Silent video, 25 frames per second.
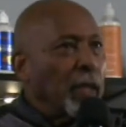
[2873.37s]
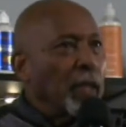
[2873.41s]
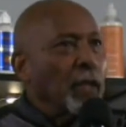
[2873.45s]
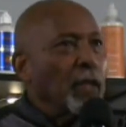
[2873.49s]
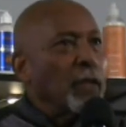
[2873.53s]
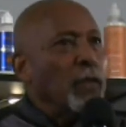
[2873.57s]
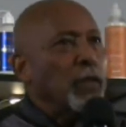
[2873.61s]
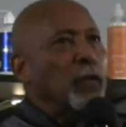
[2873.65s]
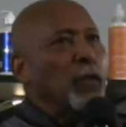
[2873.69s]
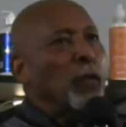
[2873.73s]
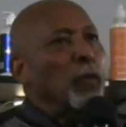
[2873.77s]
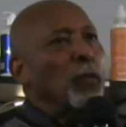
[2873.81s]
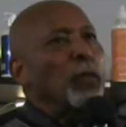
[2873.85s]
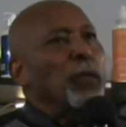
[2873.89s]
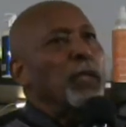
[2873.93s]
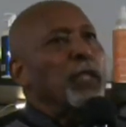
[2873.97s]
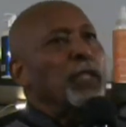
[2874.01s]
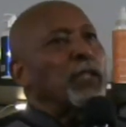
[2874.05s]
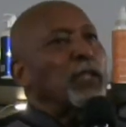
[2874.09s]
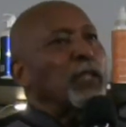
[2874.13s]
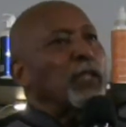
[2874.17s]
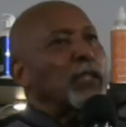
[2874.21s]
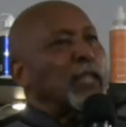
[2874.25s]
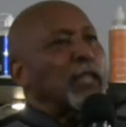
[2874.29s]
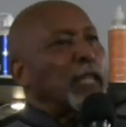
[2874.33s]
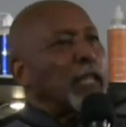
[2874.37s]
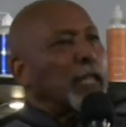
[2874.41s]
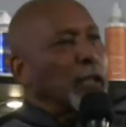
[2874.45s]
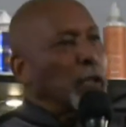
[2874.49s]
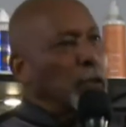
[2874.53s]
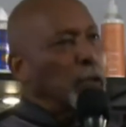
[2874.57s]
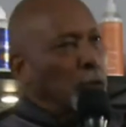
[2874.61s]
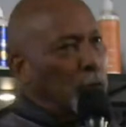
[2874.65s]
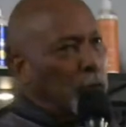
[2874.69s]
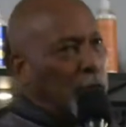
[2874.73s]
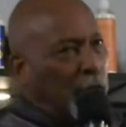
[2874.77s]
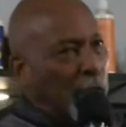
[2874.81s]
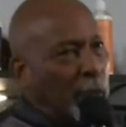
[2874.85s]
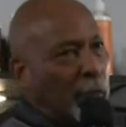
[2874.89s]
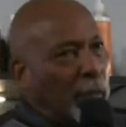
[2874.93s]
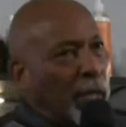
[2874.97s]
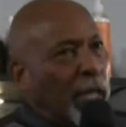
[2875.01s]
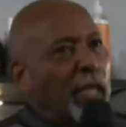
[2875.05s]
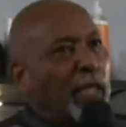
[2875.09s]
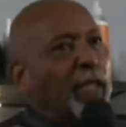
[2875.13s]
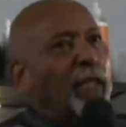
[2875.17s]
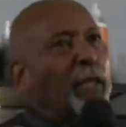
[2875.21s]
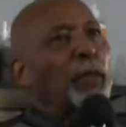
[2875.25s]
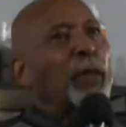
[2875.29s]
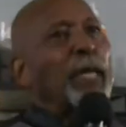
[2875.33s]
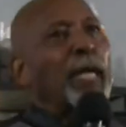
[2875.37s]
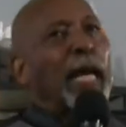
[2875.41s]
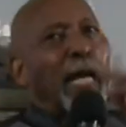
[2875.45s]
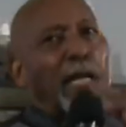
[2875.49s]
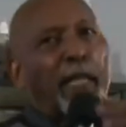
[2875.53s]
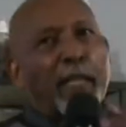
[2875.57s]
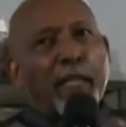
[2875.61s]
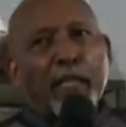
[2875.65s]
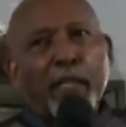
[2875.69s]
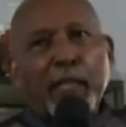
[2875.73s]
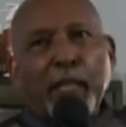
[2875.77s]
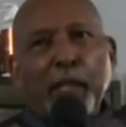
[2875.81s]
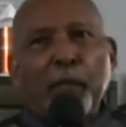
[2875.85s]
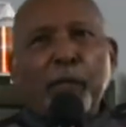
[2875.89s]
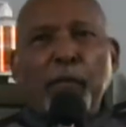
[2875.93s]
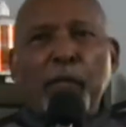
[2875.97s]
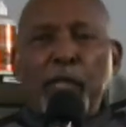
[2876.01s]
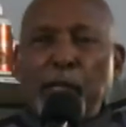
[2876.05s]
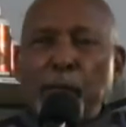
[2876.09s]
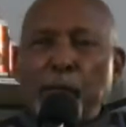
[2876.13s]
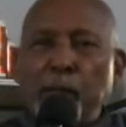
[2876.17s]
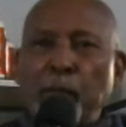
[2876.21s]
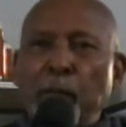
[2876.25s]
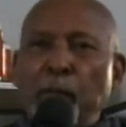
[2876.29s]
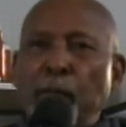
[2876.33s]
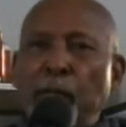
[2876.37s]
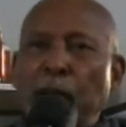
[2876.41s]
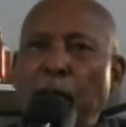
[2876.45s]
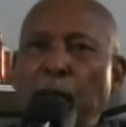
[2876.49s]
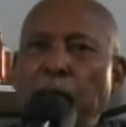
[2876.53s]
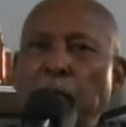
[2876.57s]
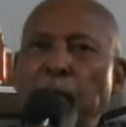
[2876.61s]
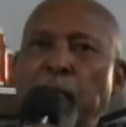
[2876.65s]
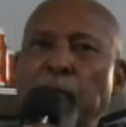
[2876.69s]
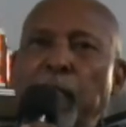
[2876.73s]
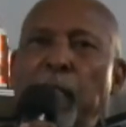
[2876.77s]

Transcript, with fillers: So we took the illusion and made it the reality, and we keep the reality